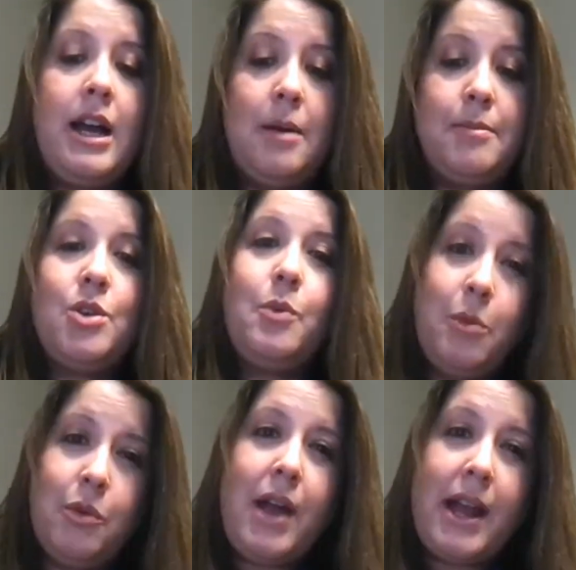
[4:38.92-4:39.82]
So we
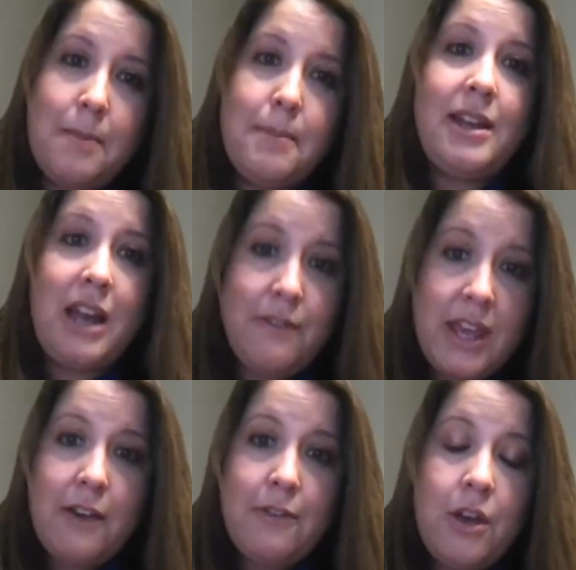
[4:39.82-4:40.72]
would recommend
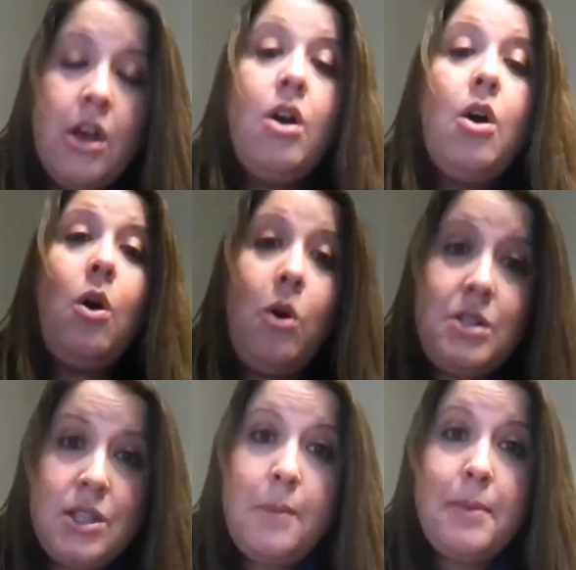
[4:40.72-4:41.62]
IVF.
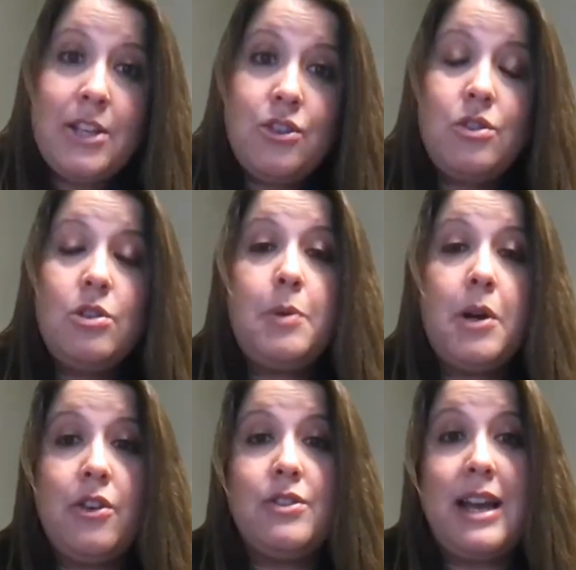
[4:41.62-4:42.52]
Also in patients whose
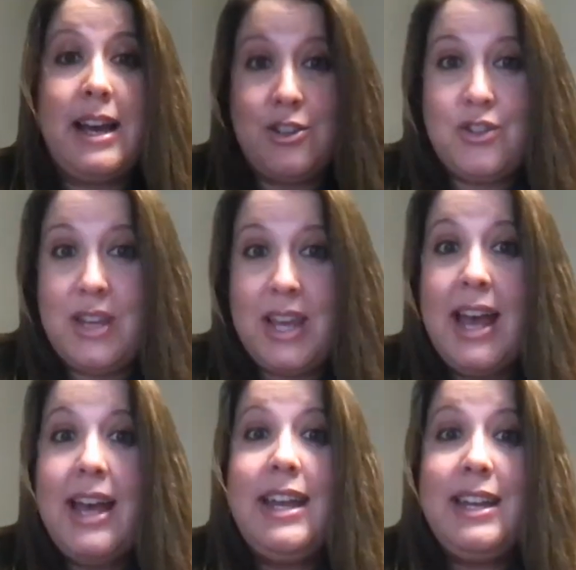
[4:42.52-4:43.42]
partners actually
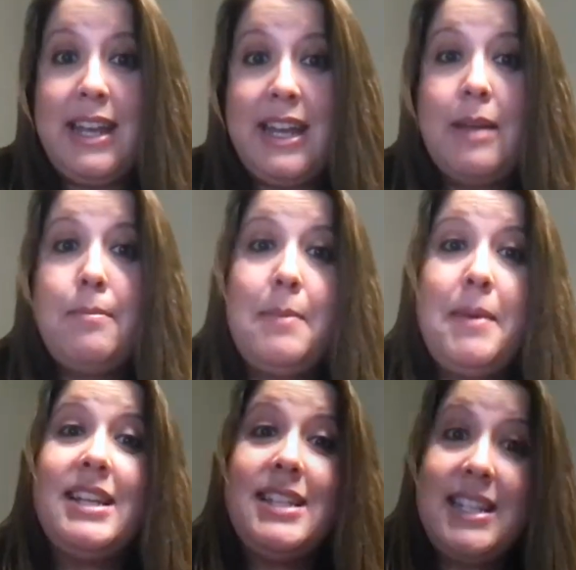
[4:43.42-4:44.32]
need maybe
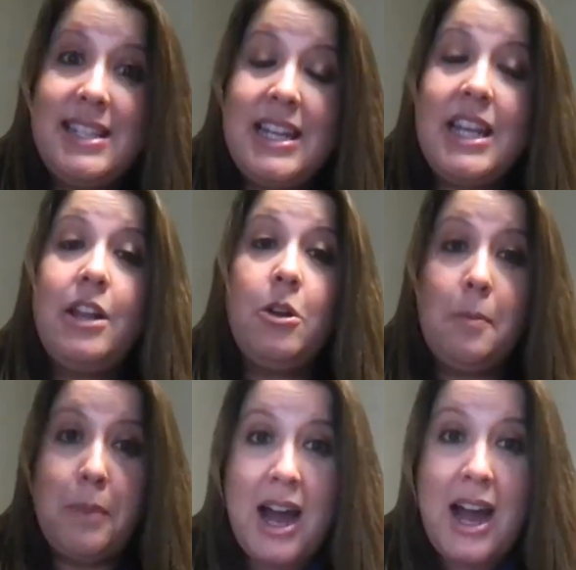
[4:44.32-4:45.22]
a testicular
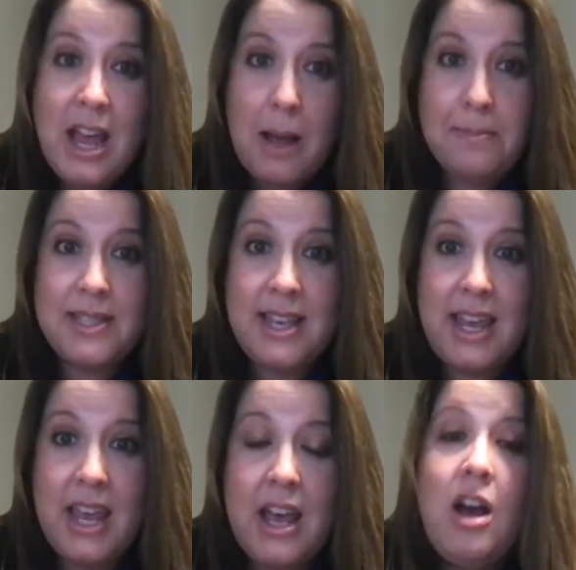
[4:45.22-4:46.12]

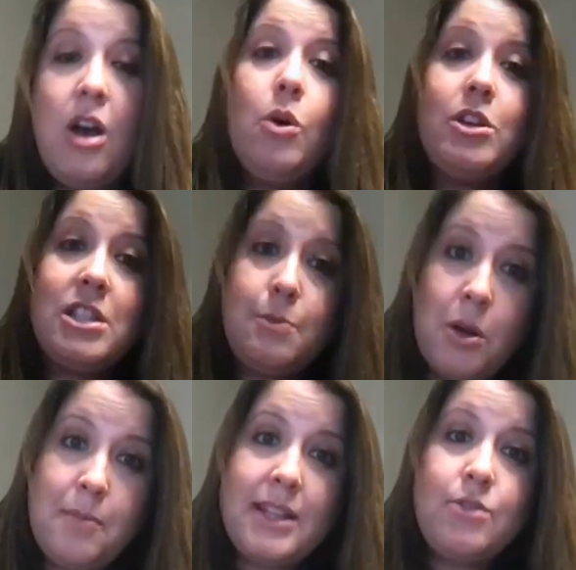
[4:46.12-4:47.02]
biopsy or
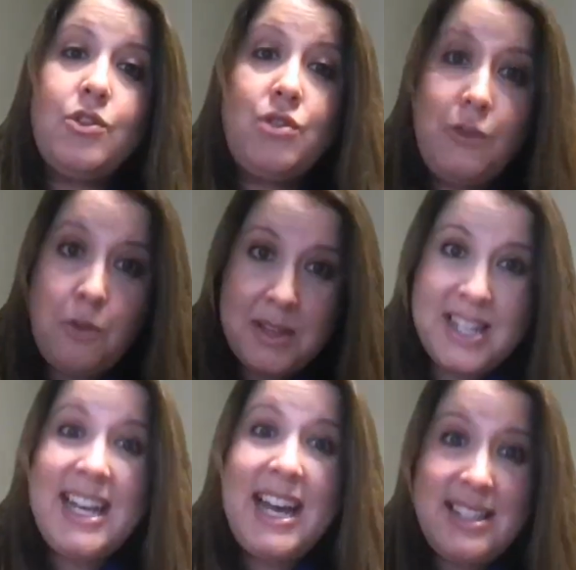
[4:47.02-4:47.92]
sperm that's retrieved from the
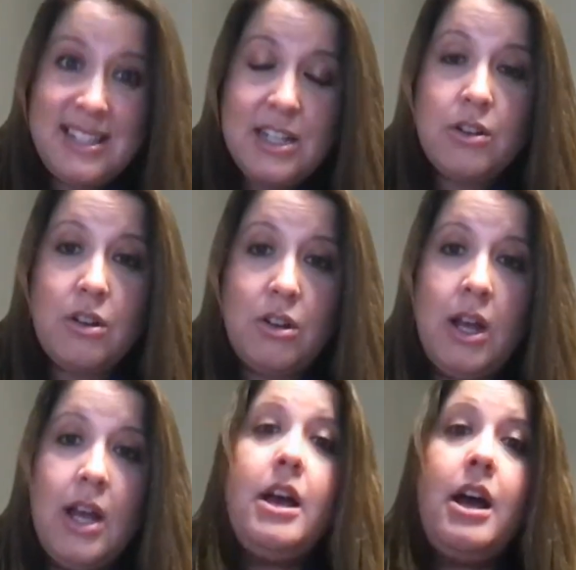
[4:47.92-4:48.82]
testicle,
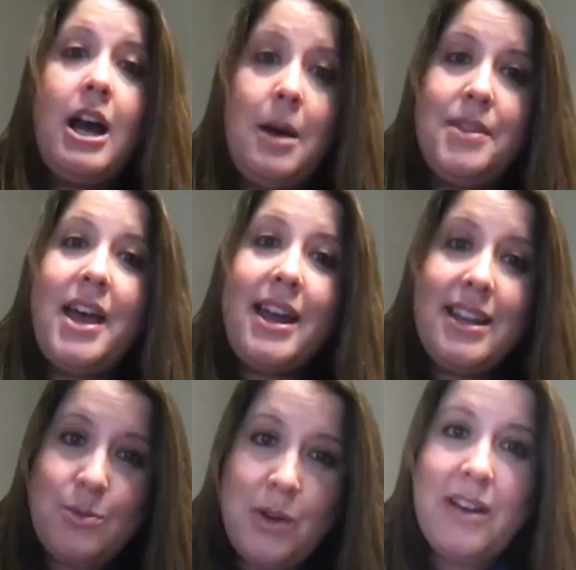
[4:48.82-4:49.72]
that
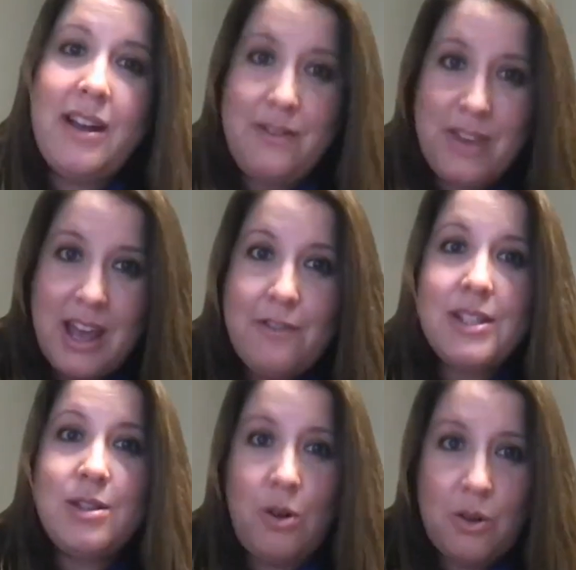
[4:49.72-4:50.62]
is where IVF is
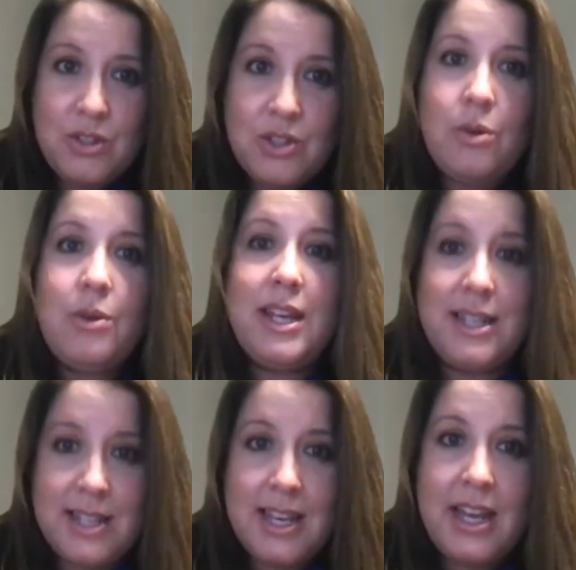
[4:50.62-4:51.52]
also
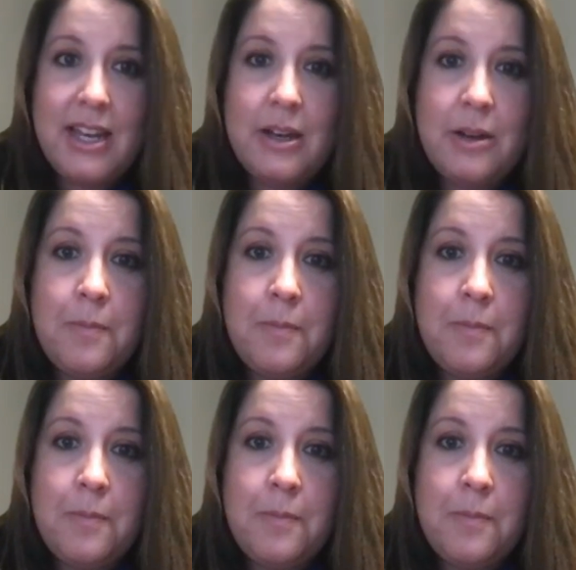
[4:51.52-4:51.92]
indicated.